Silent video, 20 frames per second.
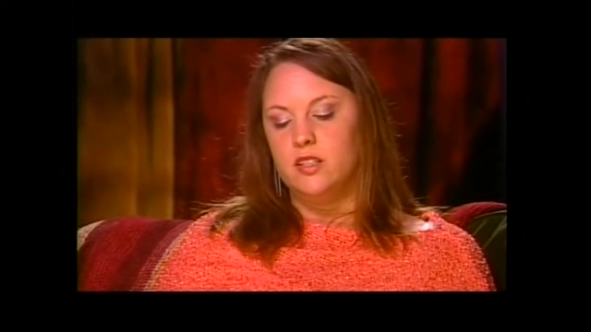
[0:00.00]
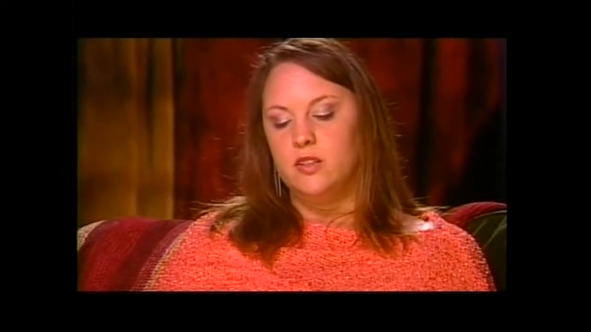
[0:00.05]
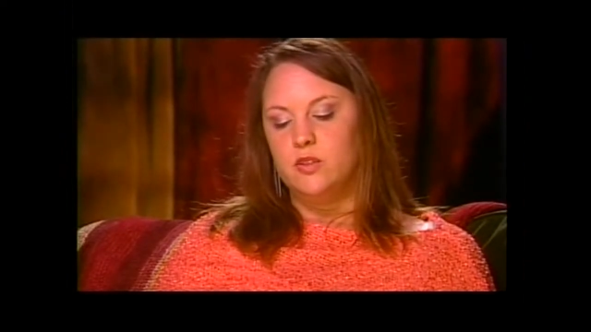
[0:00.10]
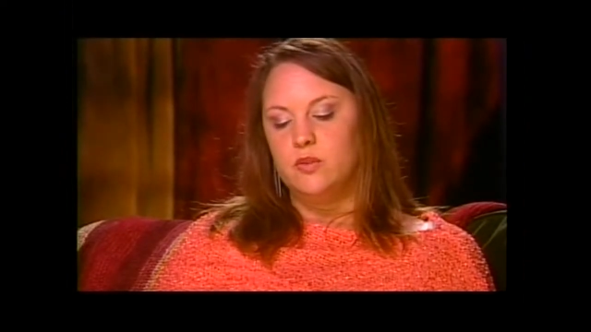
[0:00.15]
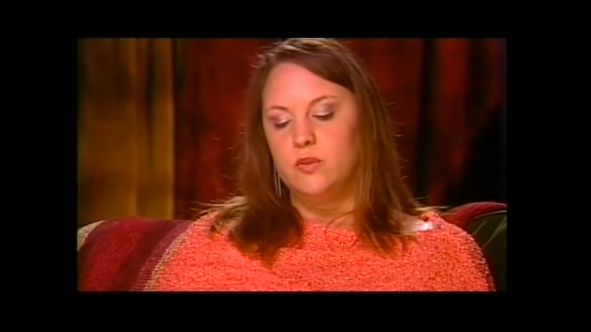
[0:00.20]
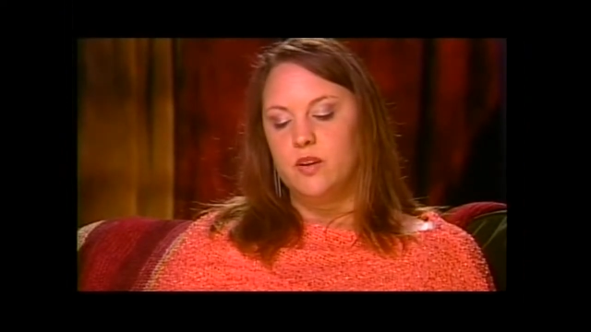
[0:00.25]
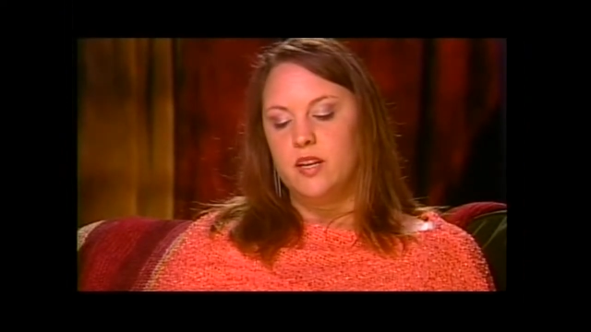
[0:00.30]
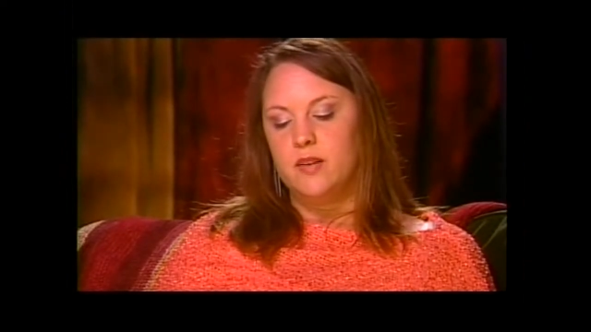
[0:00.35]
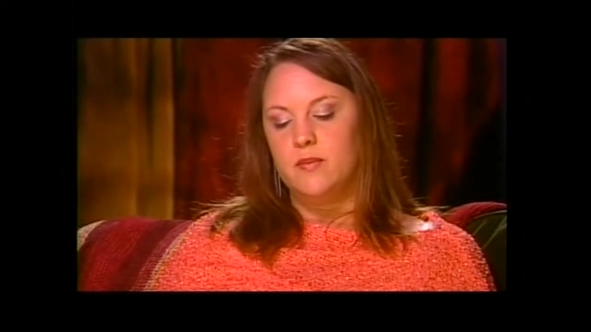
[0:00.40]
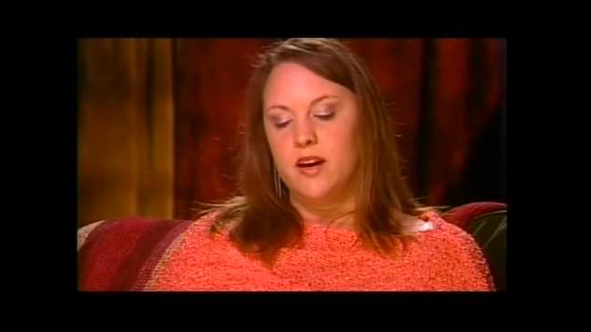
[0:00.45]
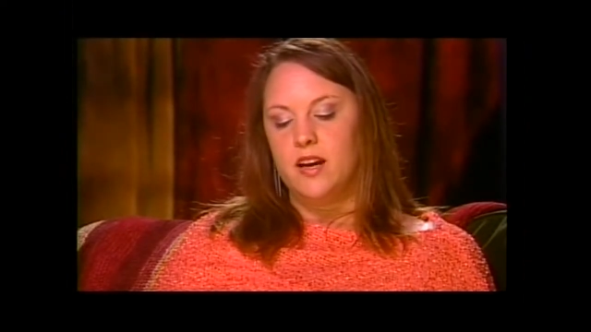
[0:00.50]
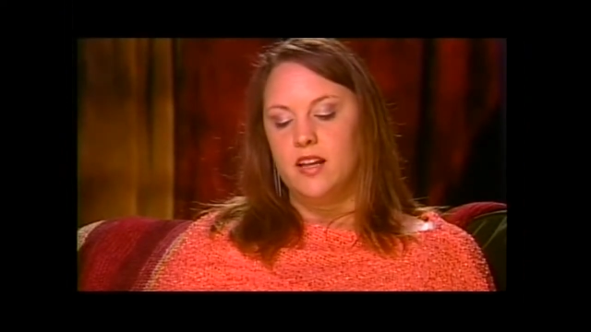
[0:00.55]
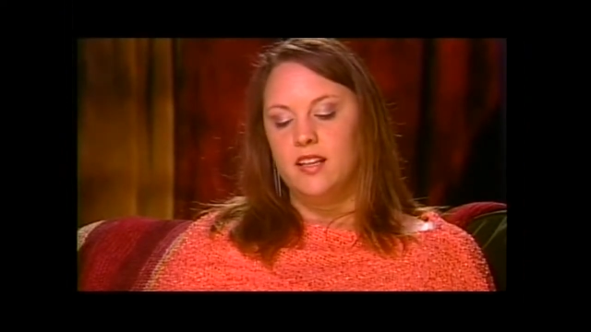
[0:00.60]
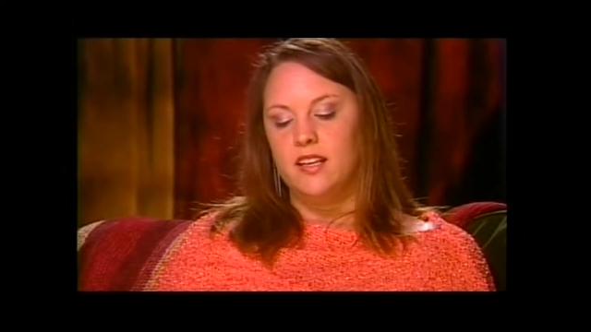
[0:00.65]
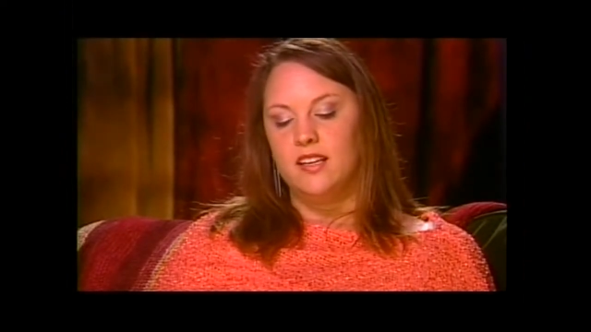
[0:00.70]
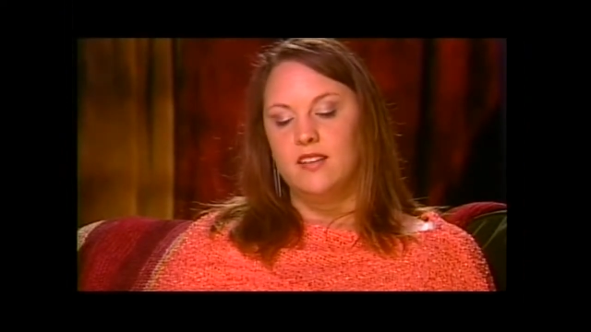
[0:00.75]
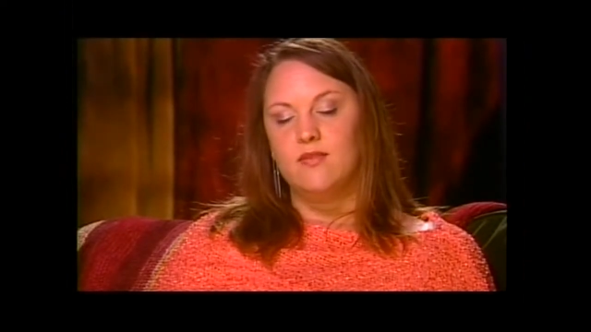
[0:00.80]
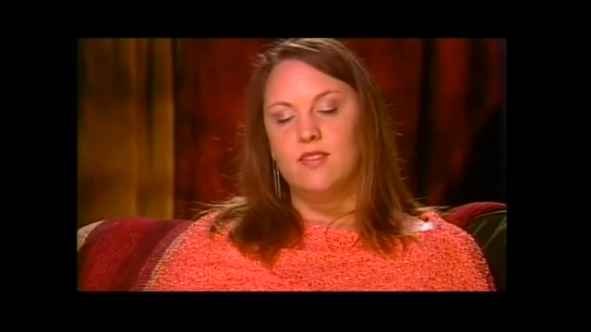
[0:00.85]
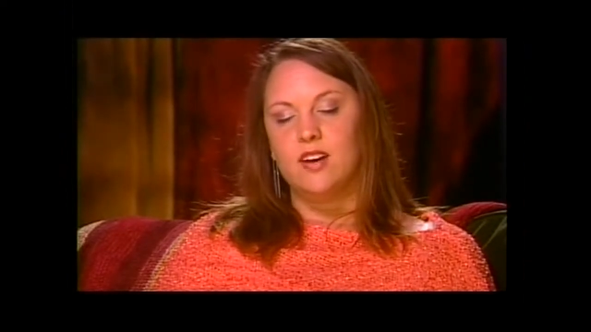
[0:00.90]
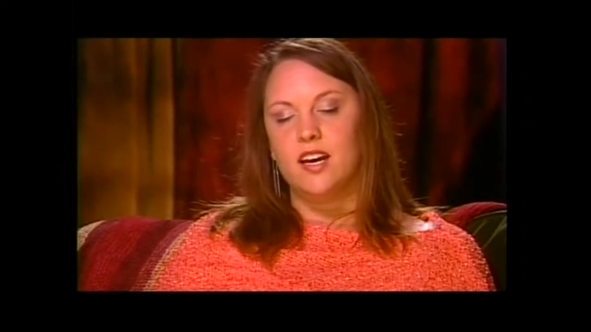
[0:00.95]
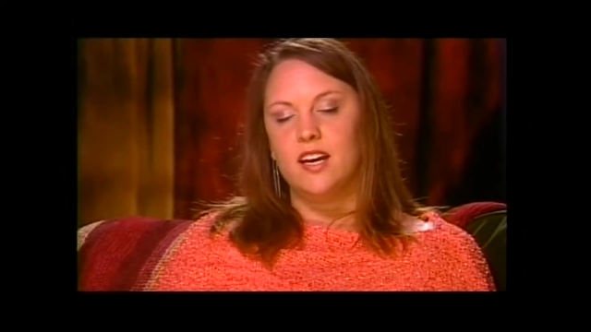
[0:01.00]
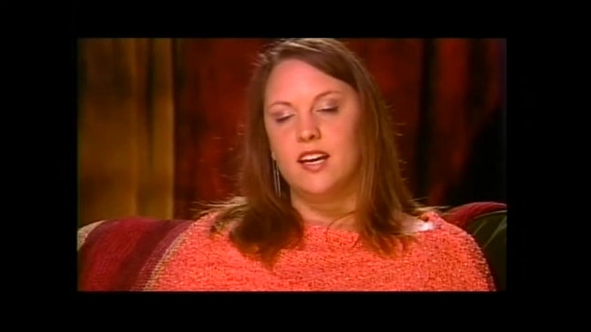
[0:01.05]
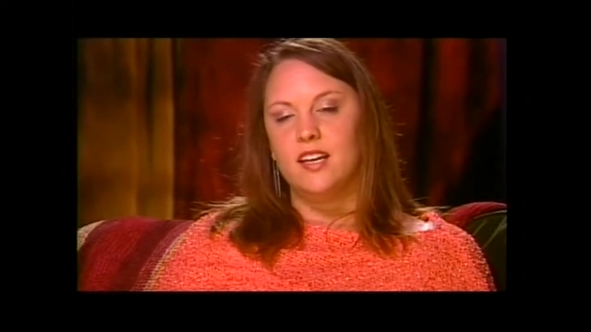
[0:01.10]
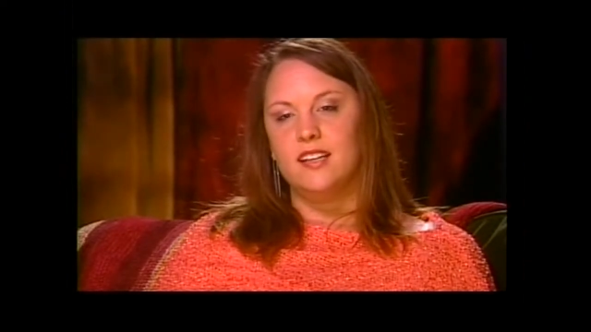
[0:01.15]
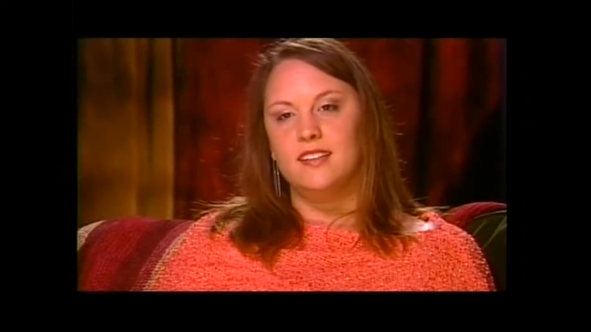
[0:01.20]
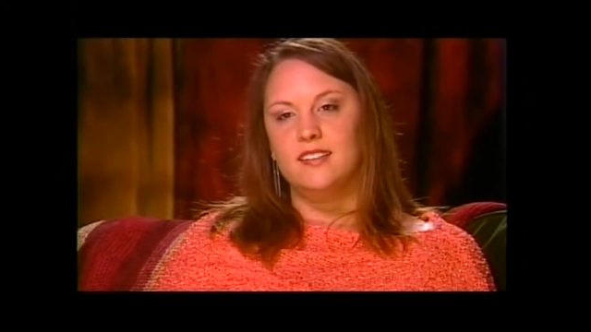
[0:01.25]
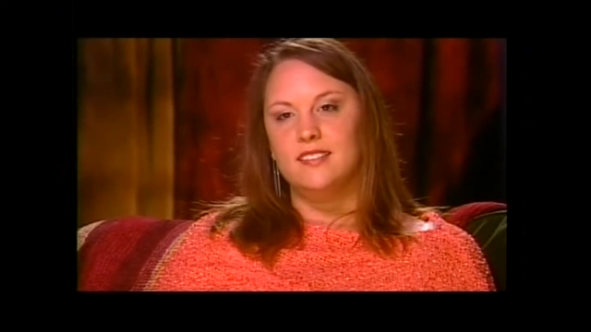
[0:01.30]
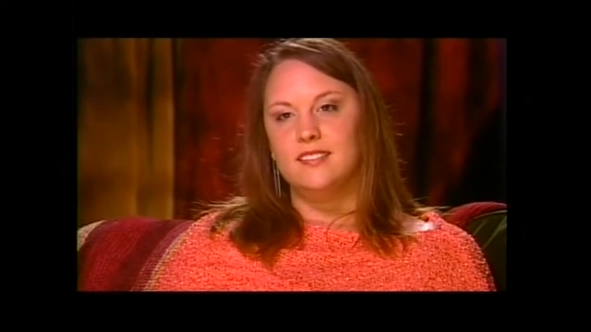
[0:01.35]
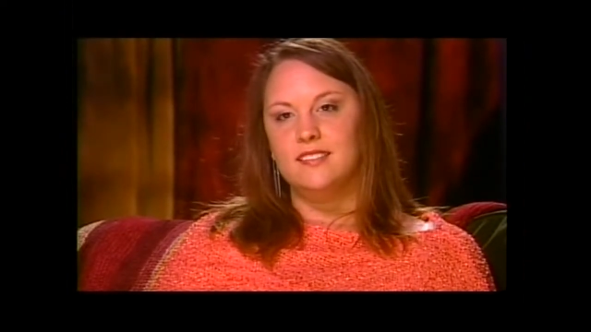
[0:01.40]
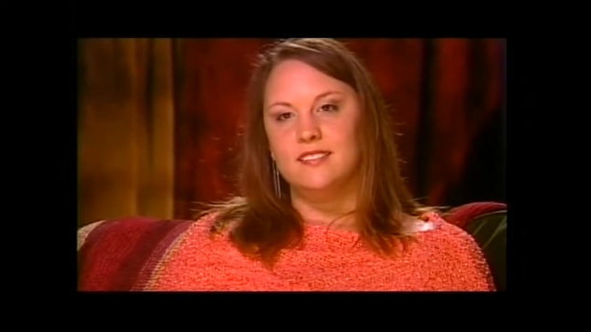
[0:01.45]
lose weight about, like, if
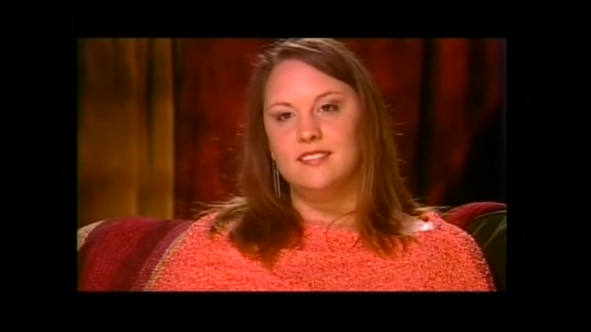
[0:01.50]
I